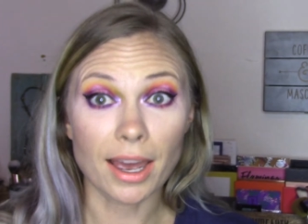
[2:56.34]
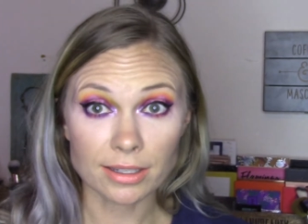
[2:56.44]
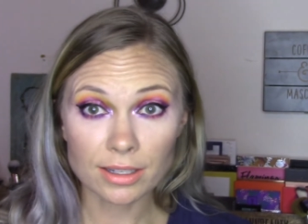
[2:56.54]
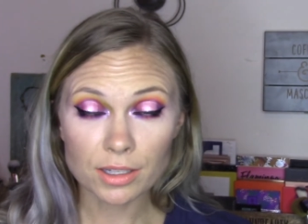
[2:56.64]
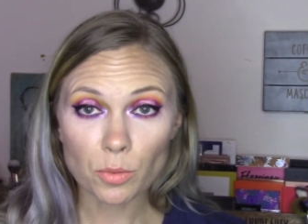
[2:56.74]

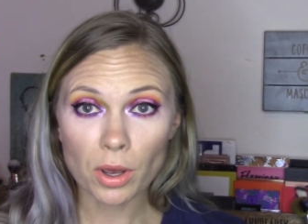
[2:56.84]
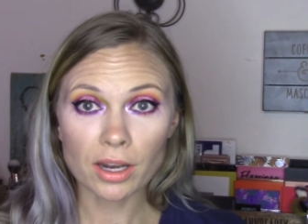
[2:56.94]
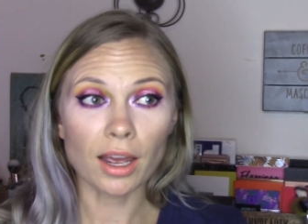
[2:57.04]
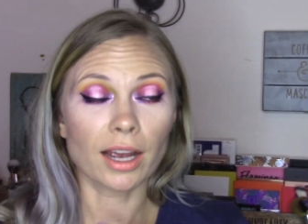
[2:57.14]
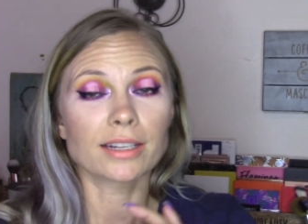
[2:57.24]
Essence
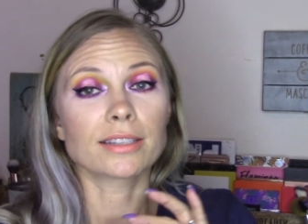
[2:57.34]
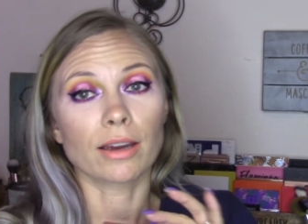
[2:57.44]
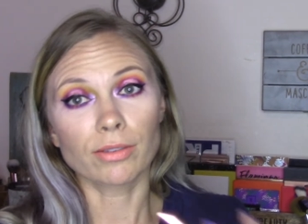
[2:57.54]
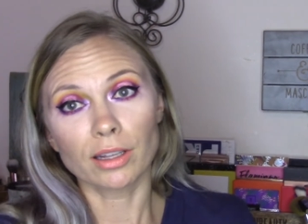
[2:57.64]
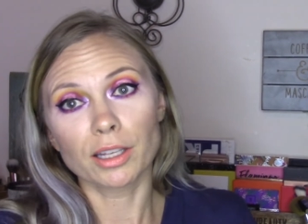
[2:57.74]
one, I
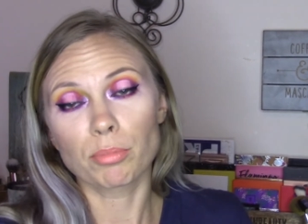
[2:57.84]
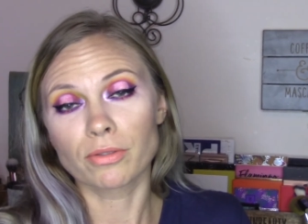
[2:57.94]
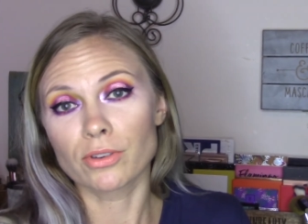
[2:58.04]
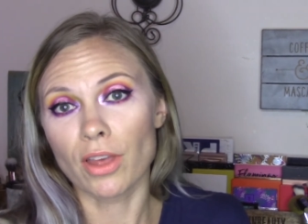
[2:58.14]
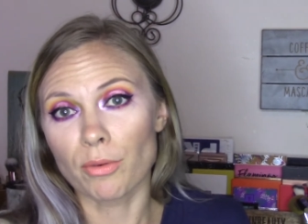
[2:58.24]
definitely
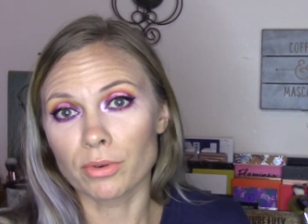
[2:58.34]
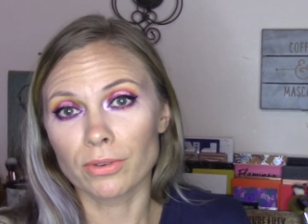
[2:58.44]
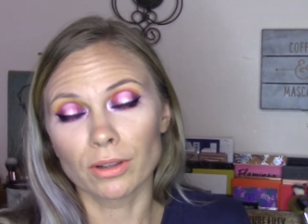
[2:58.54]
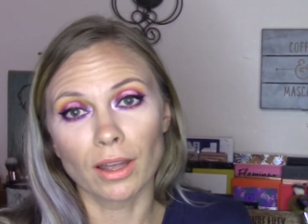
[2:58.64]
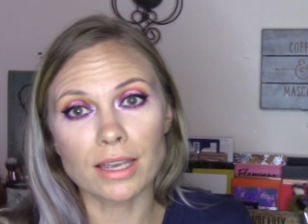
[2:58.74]
prefer that one
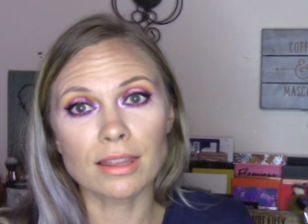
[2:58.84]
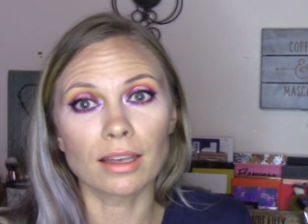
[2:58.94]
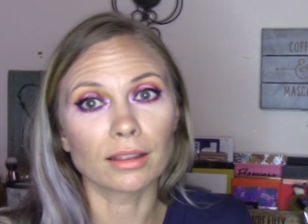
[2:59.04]
for length,